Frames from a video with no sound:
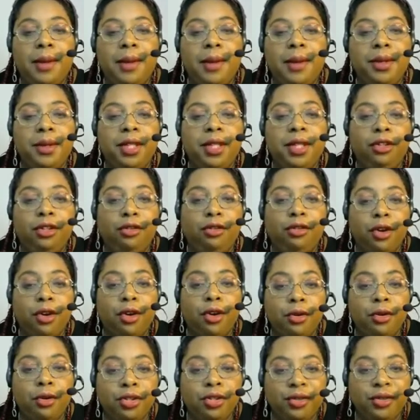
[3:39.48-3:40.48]
input
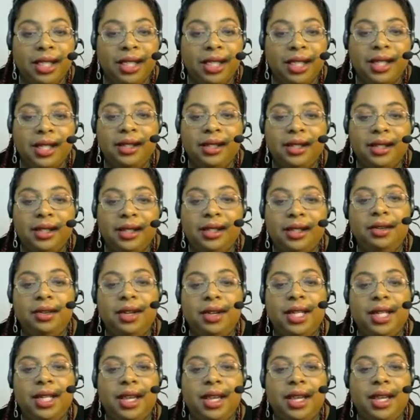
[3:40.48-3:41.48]
grocery lists,
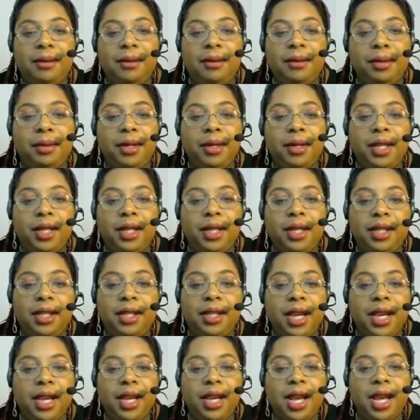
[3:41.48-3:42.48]
you can
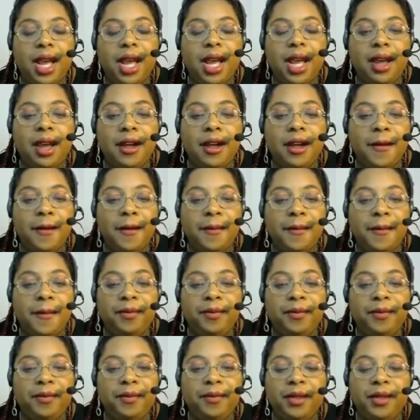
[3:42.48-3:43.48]
input
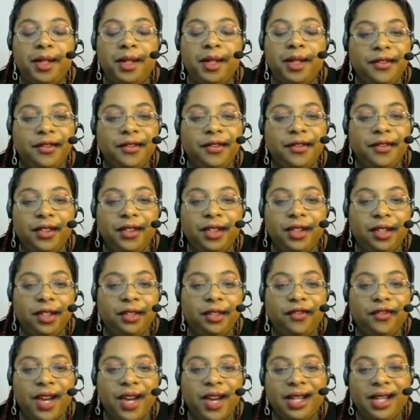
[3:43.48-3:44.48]
different
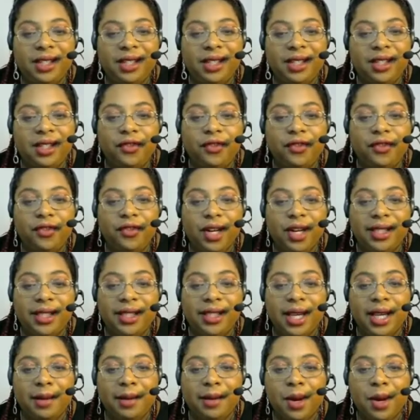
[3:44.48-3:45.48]
little facts. So, for
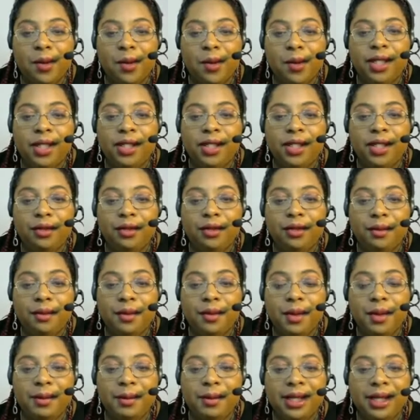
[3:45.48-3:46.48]
example, I wanted to
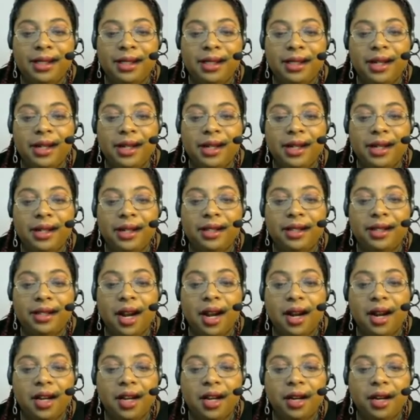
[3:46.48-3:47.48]
remember my son's
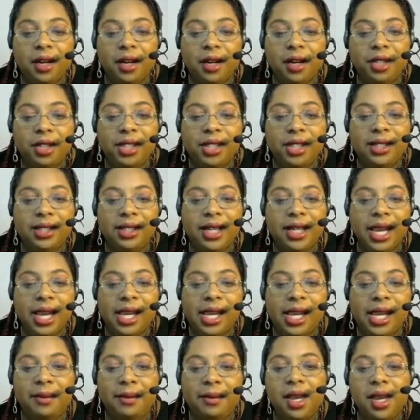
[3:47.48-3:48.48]
soccer coach's
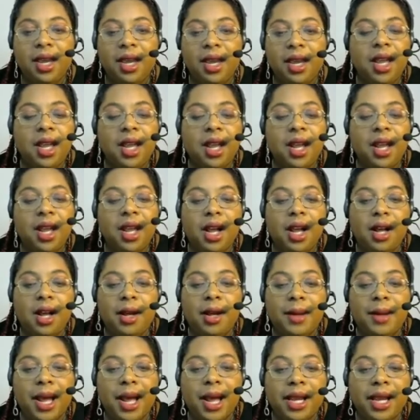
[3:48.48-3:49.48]
name.
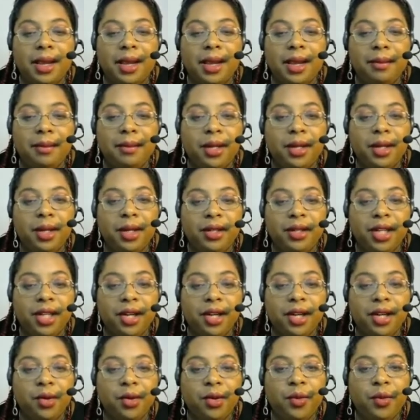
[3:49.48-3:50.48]
I can put on
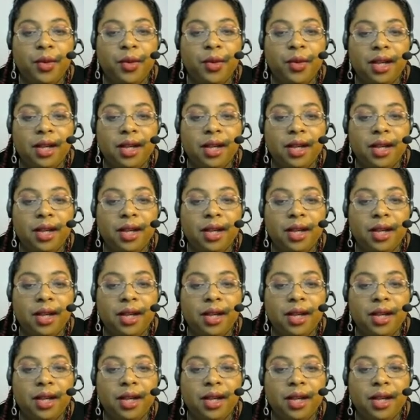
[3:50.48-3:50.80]
here